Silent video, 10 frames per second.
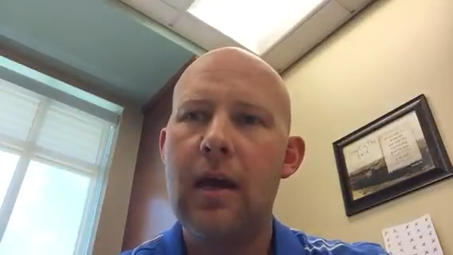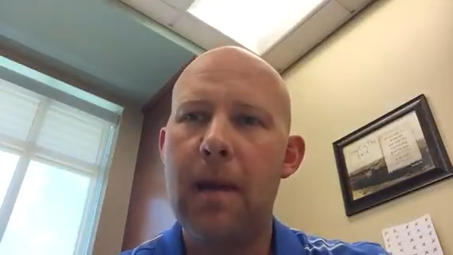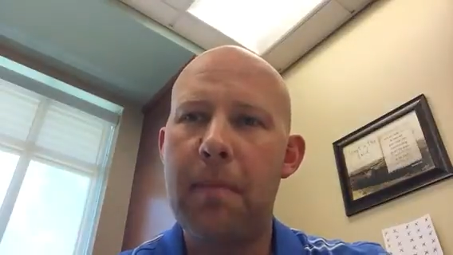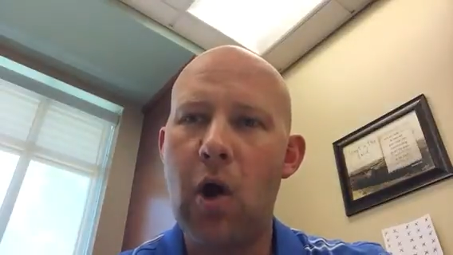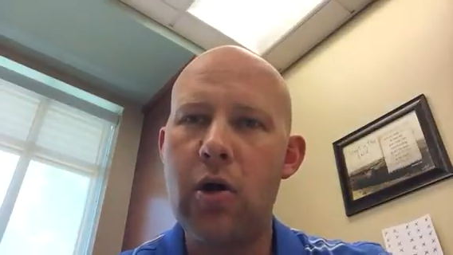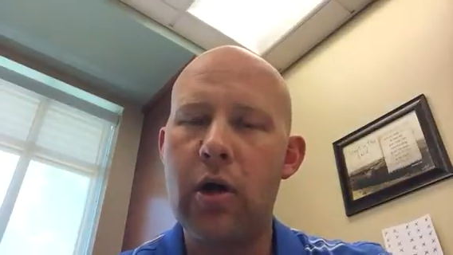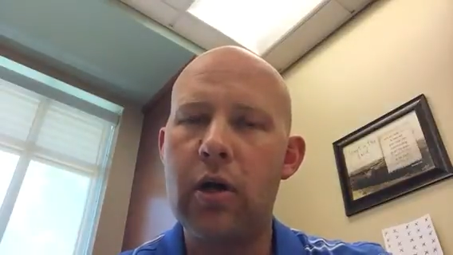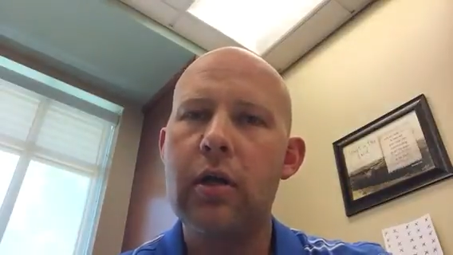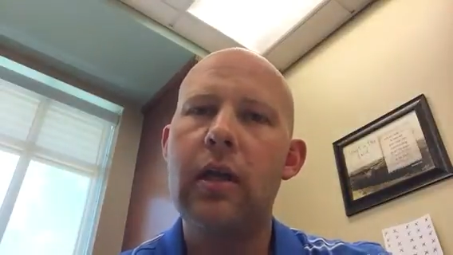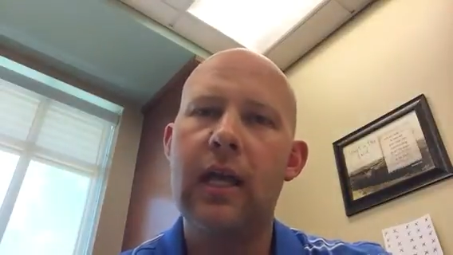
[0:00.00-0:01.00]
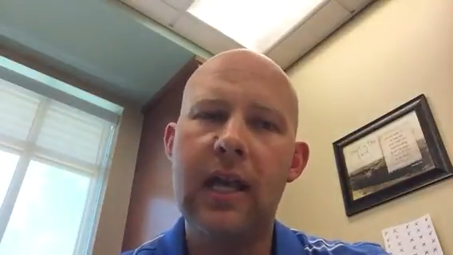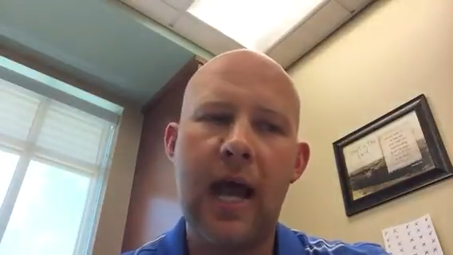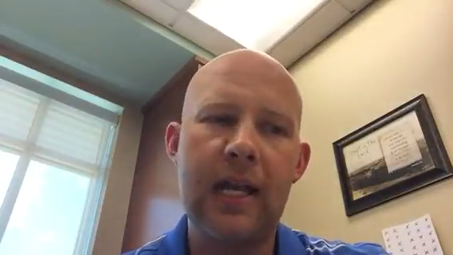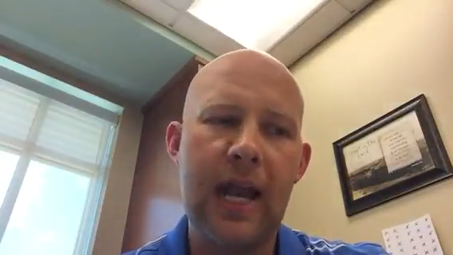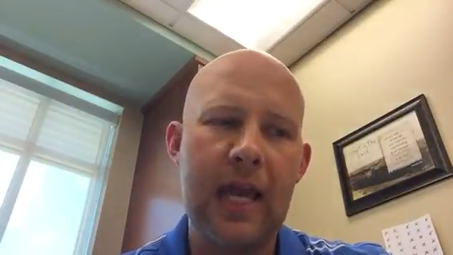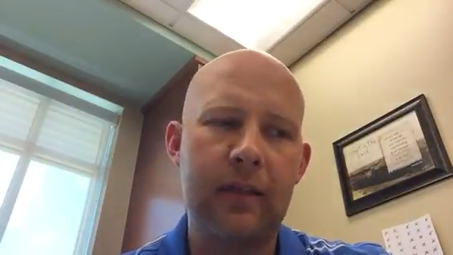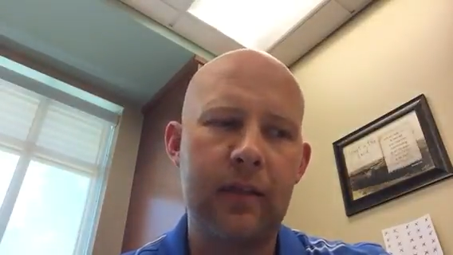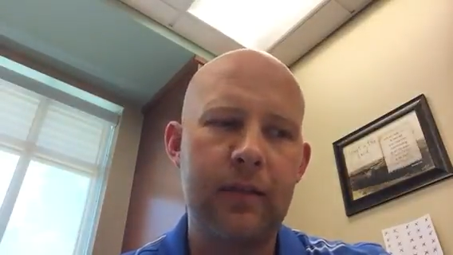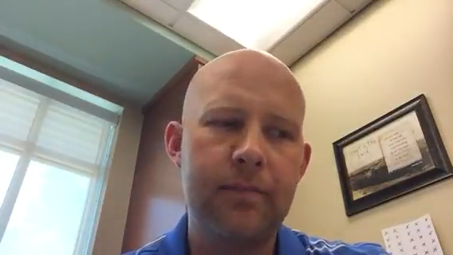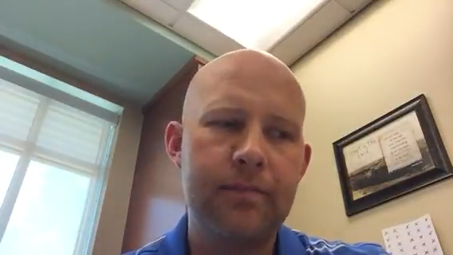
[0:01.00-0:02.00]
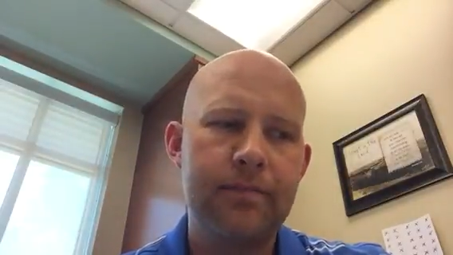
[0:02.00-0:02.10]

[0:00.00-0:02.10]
a partner and not an athlete.